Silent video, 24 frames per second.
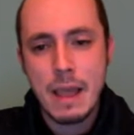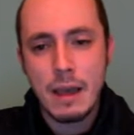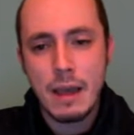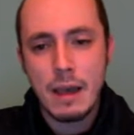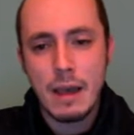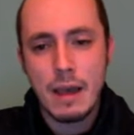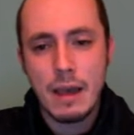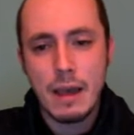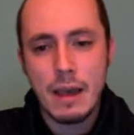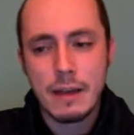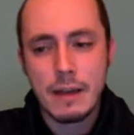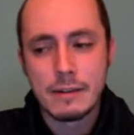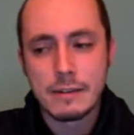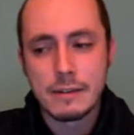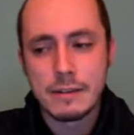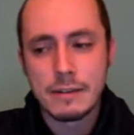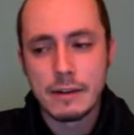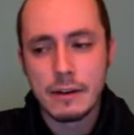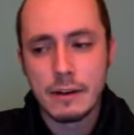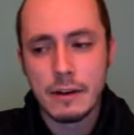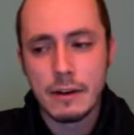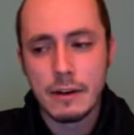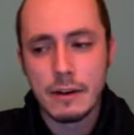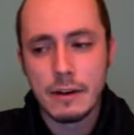and
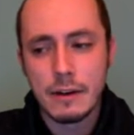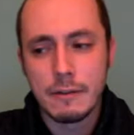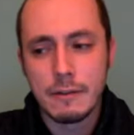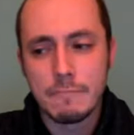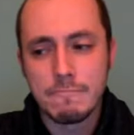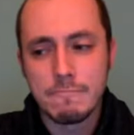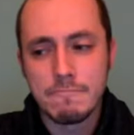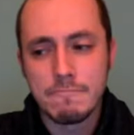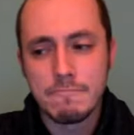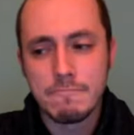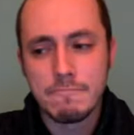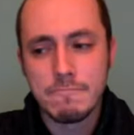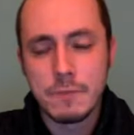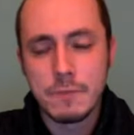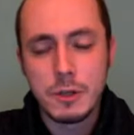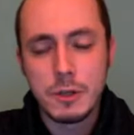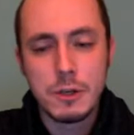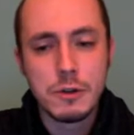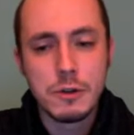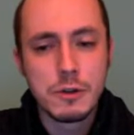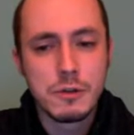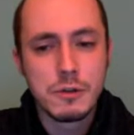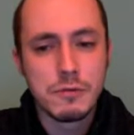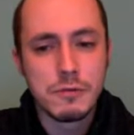
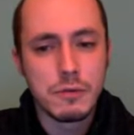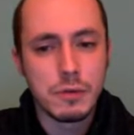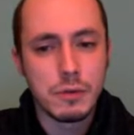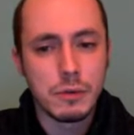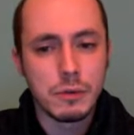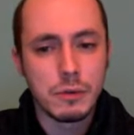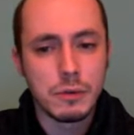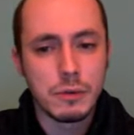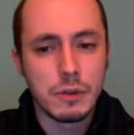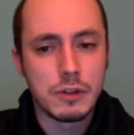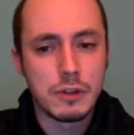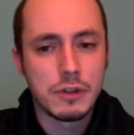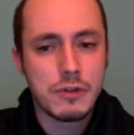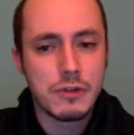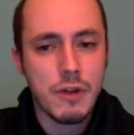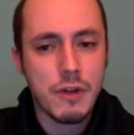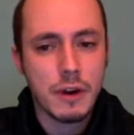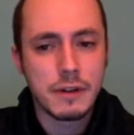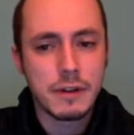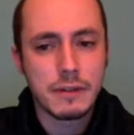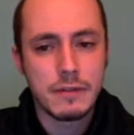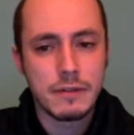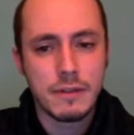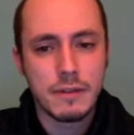useful,
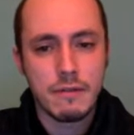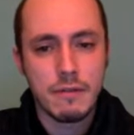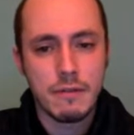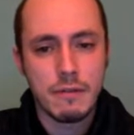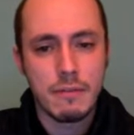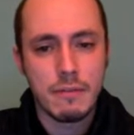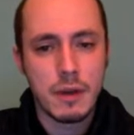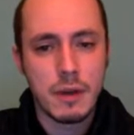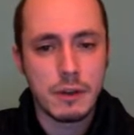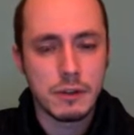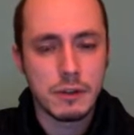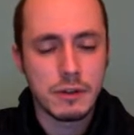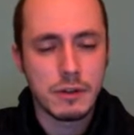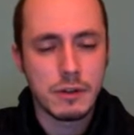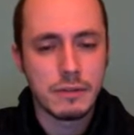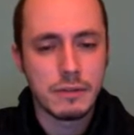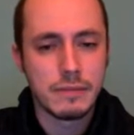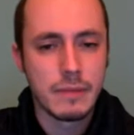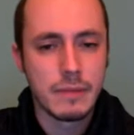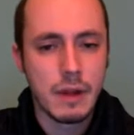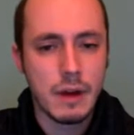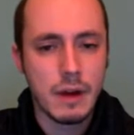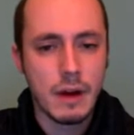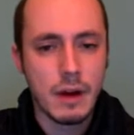instructive information
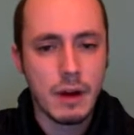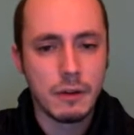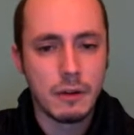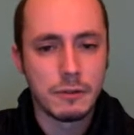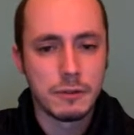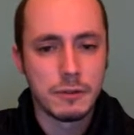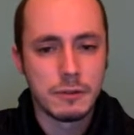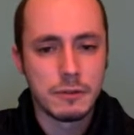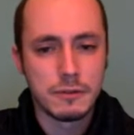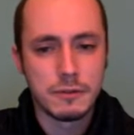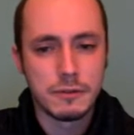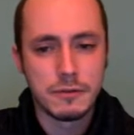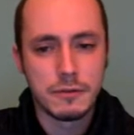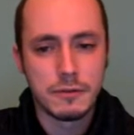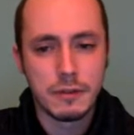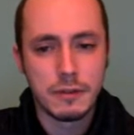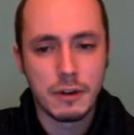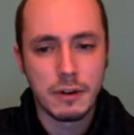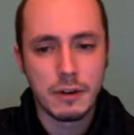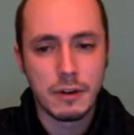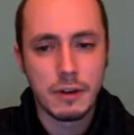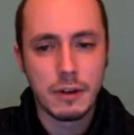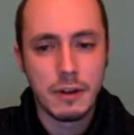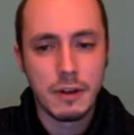out
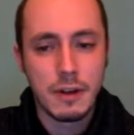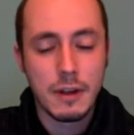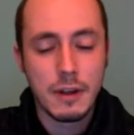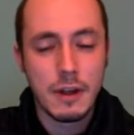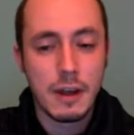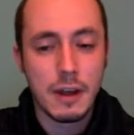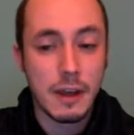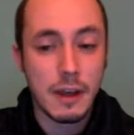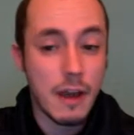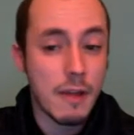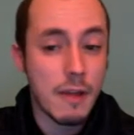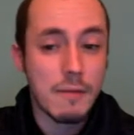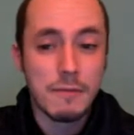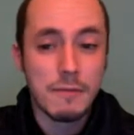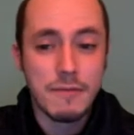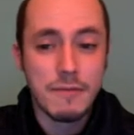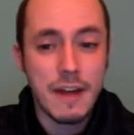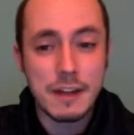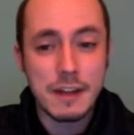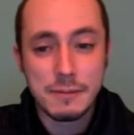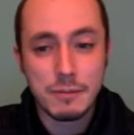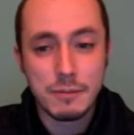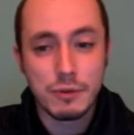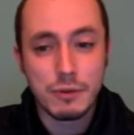of, again,
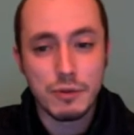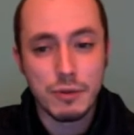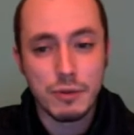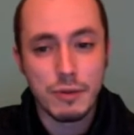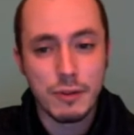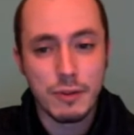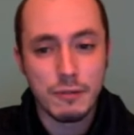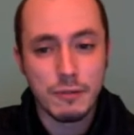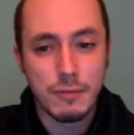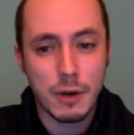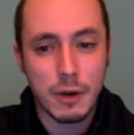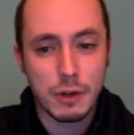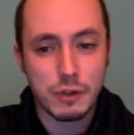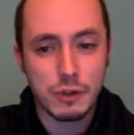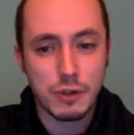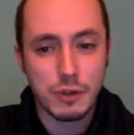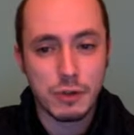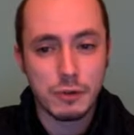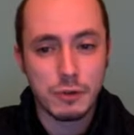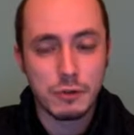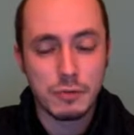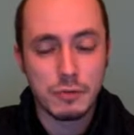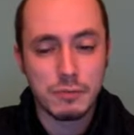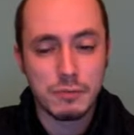vast majority of my
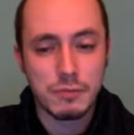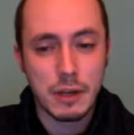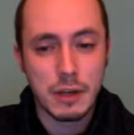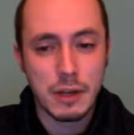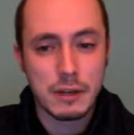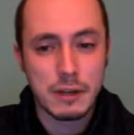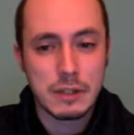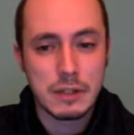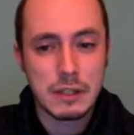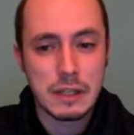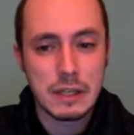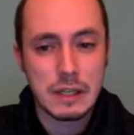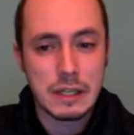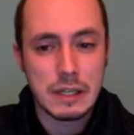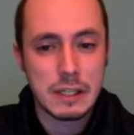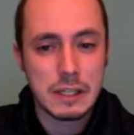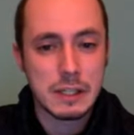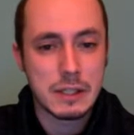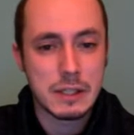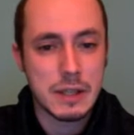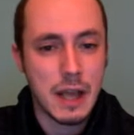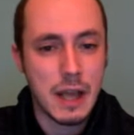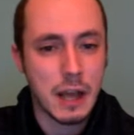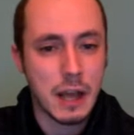shows, because it
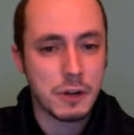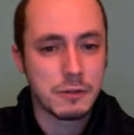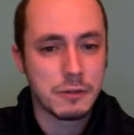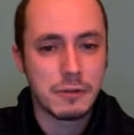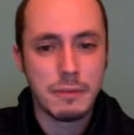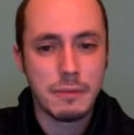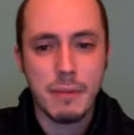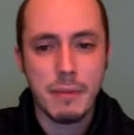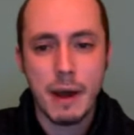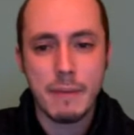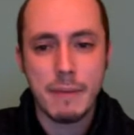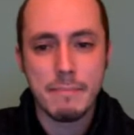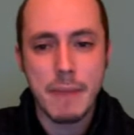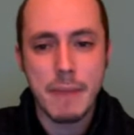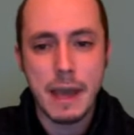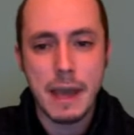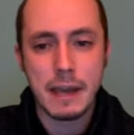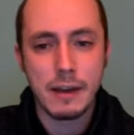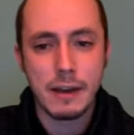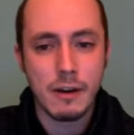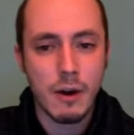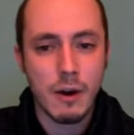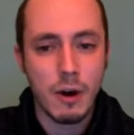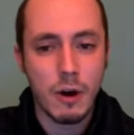is actually my
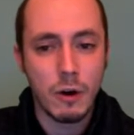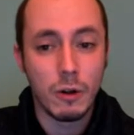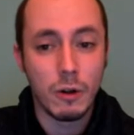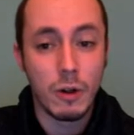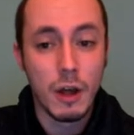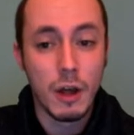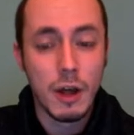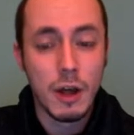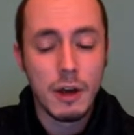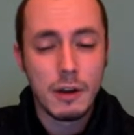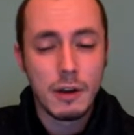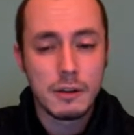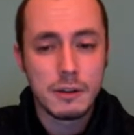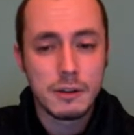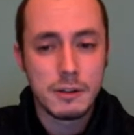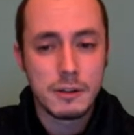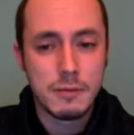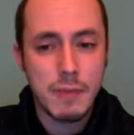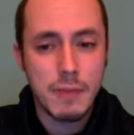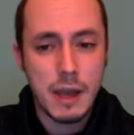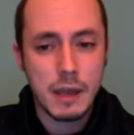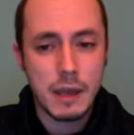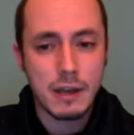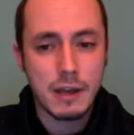main goal, just to
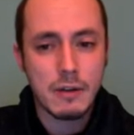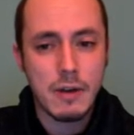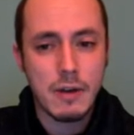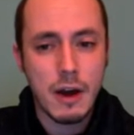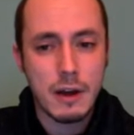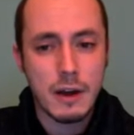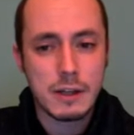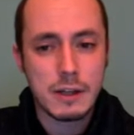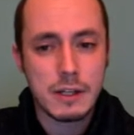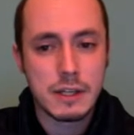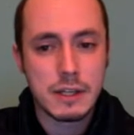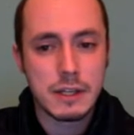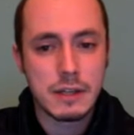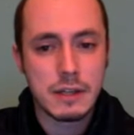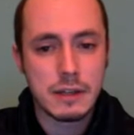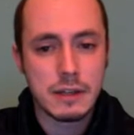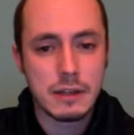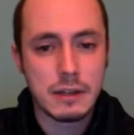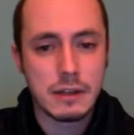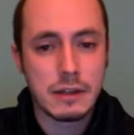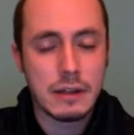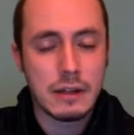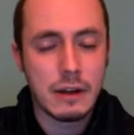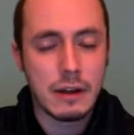make you guys
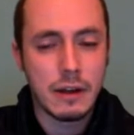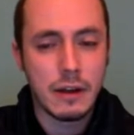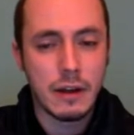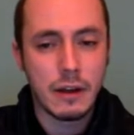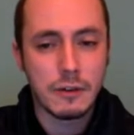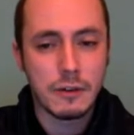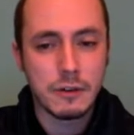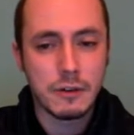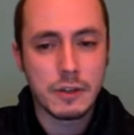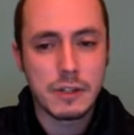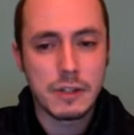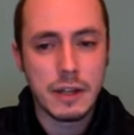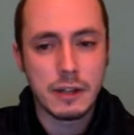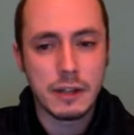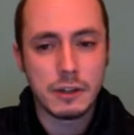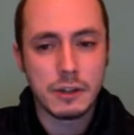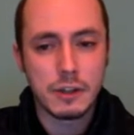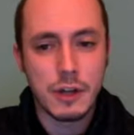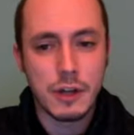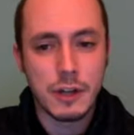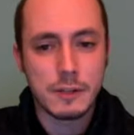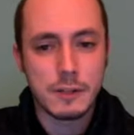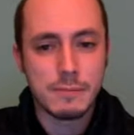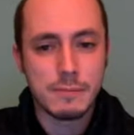understand
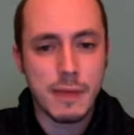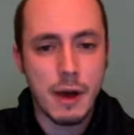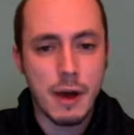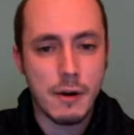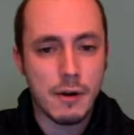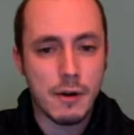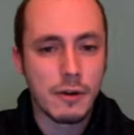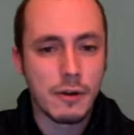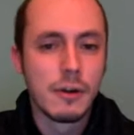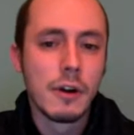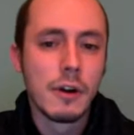chess better.